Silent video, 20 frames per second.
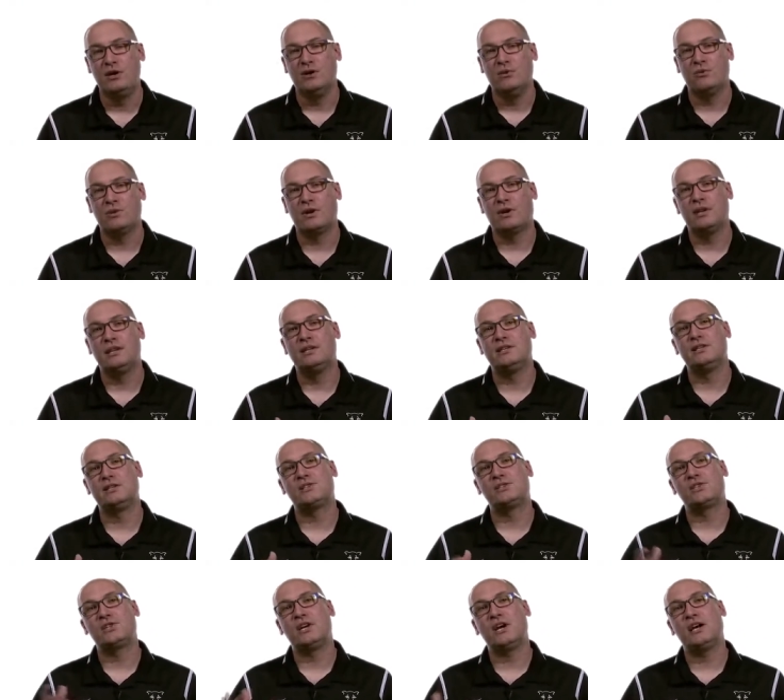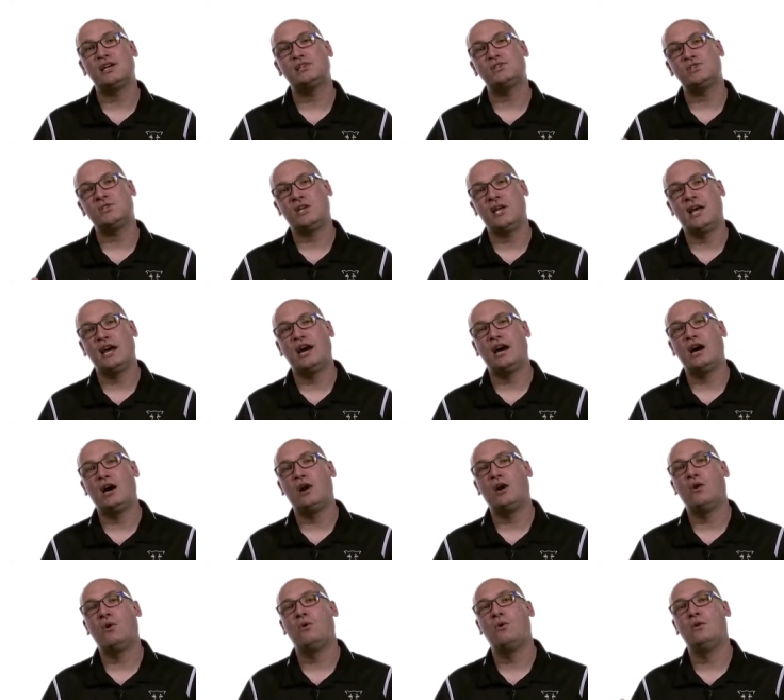We're going to discuss
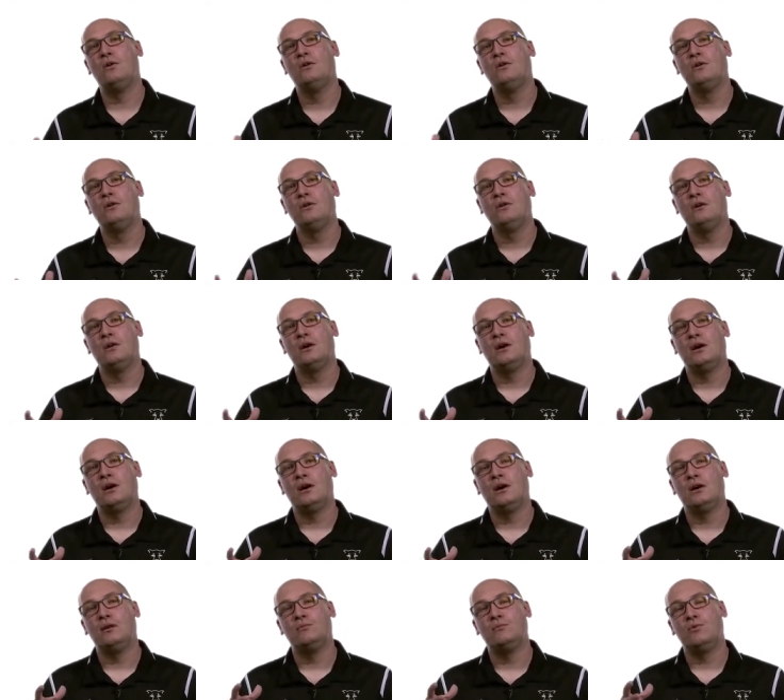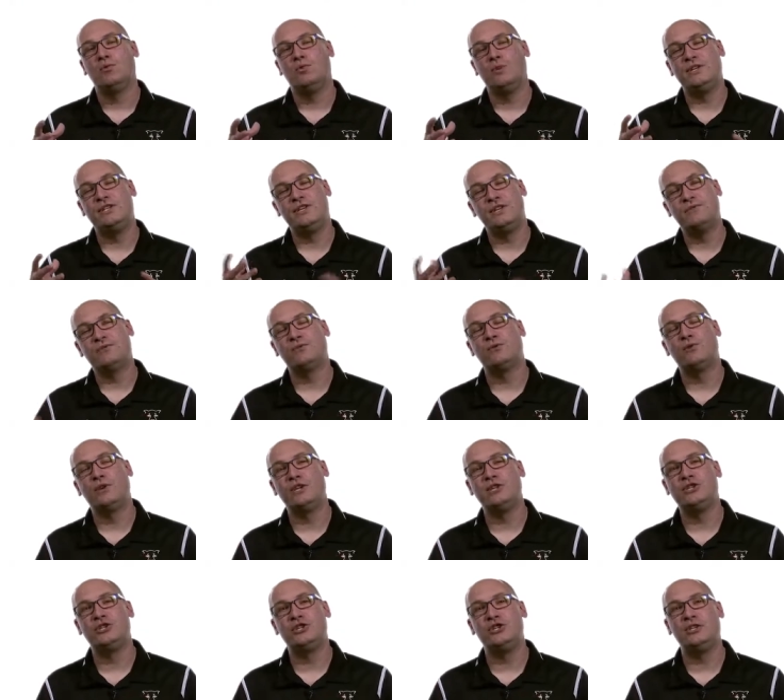how we
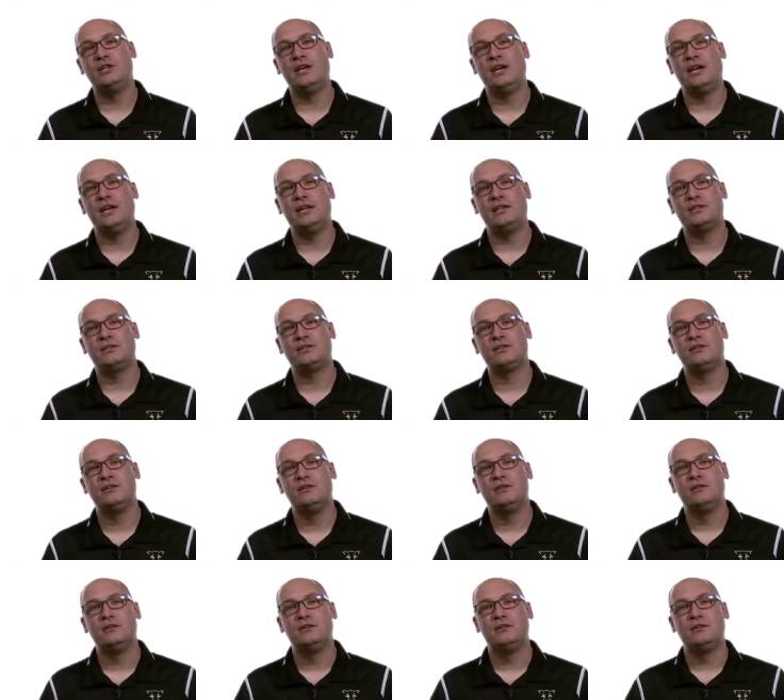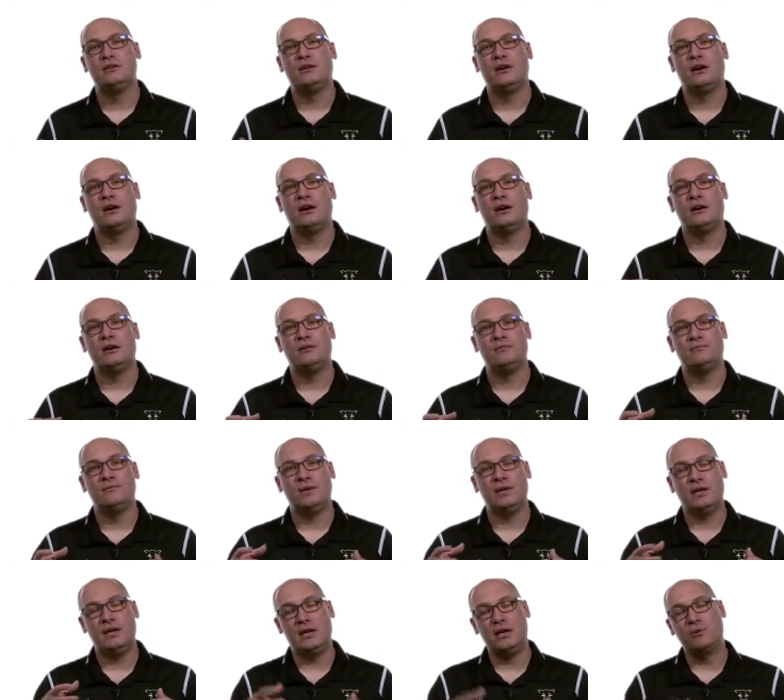differentiate
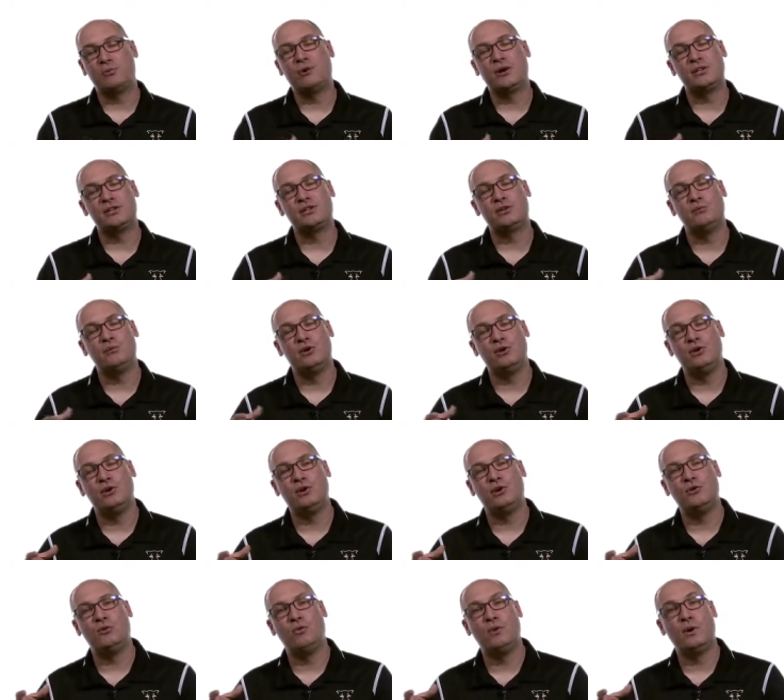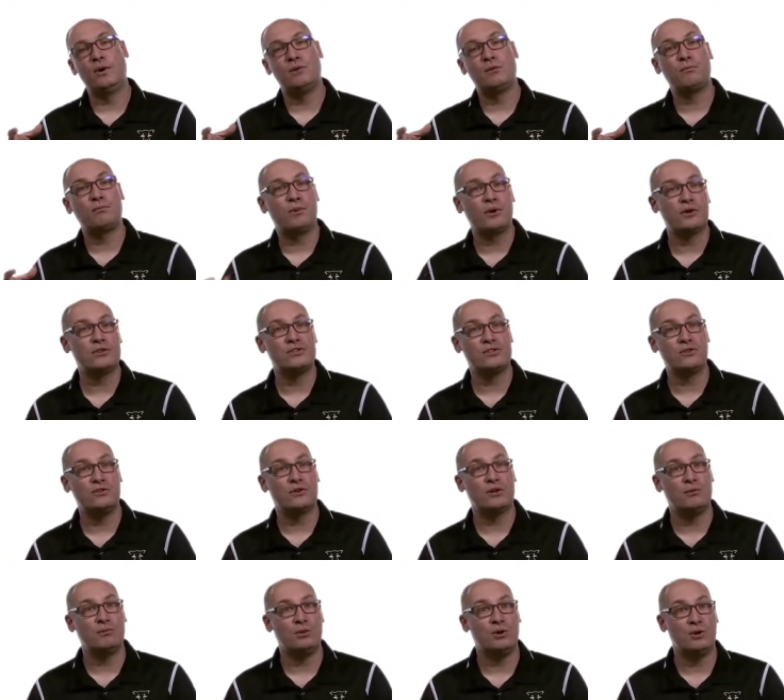enterprise computing with personal
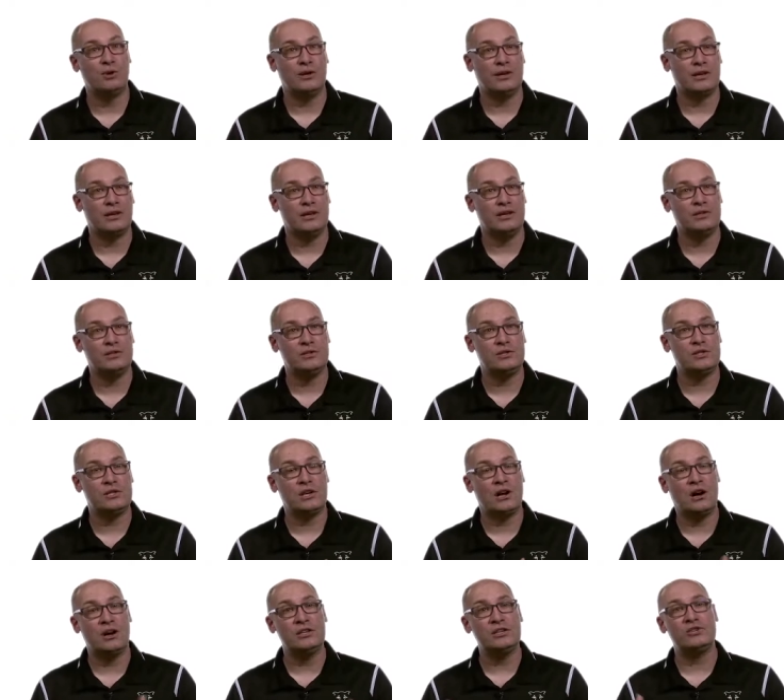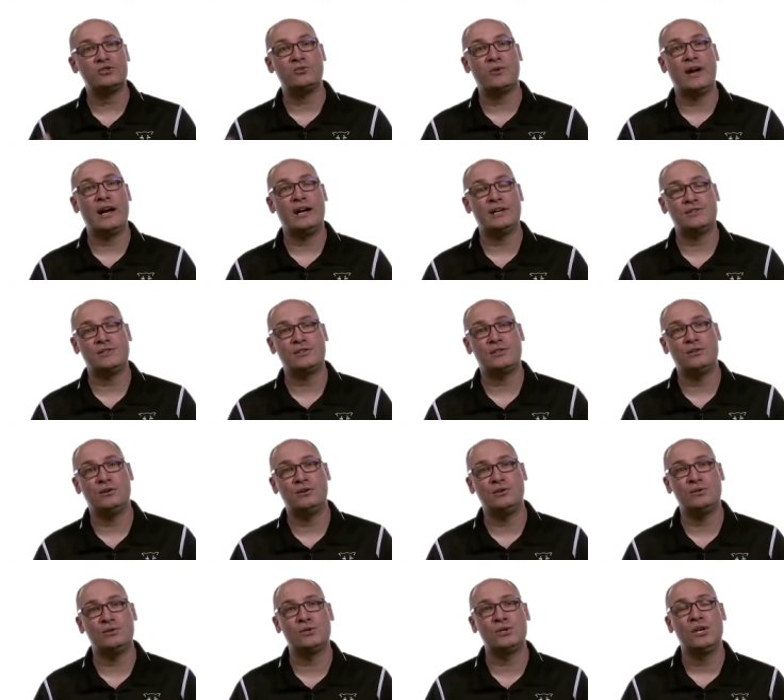computing and contrast
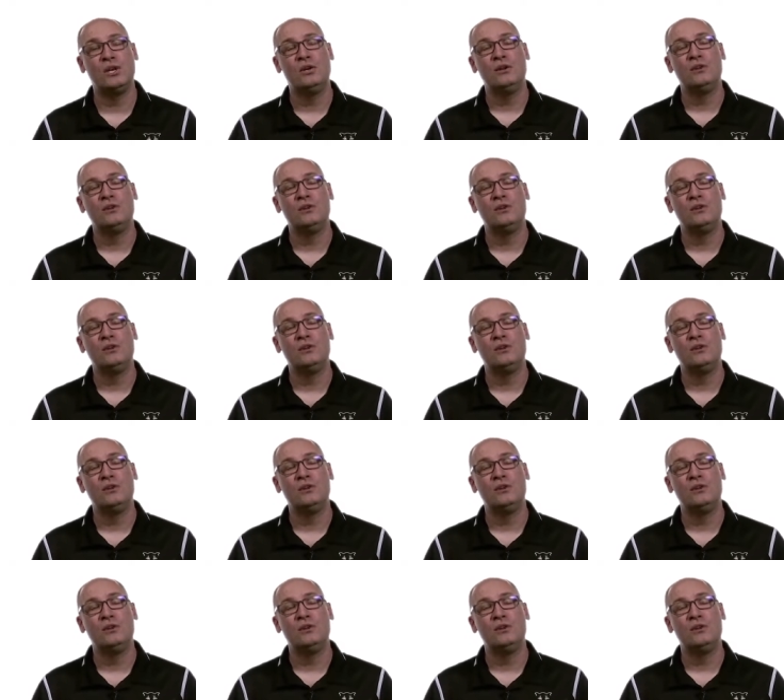those